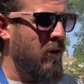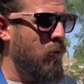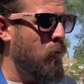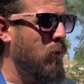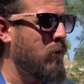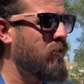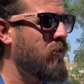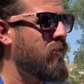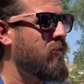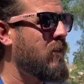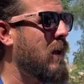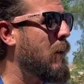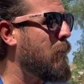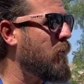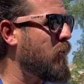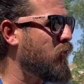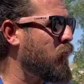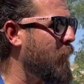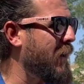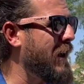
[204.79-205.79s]
Was
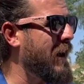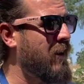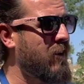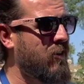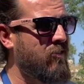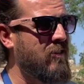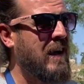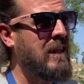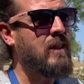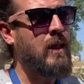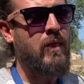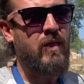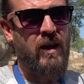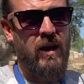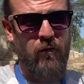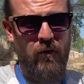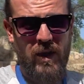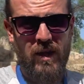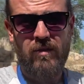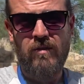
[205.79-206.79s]
established by Alexander the
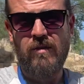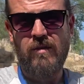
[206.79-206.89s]
Great,